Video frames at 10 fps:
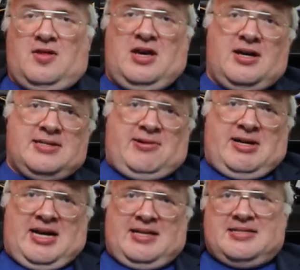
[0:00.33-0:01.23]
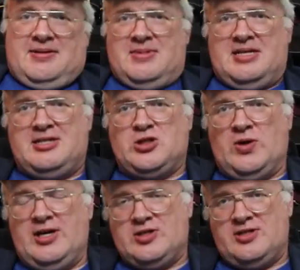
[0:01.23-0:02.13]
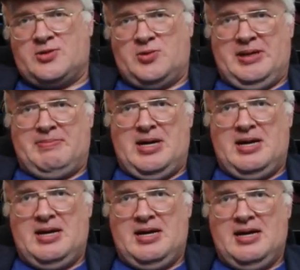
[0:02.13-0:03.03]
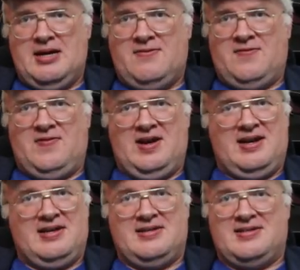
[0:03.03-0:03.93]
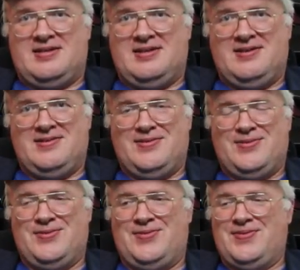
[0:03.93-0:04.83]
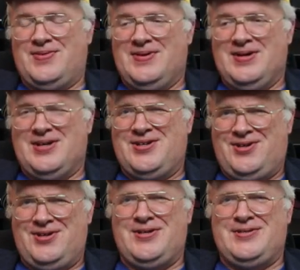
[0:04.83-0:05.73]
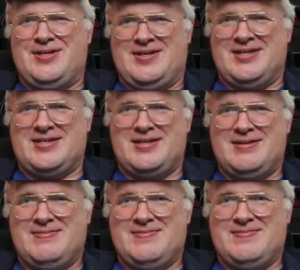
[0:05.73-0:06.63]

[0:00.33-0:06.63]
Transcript: The odds are against him and the situation is grim. Finland. Oof, you're used to this.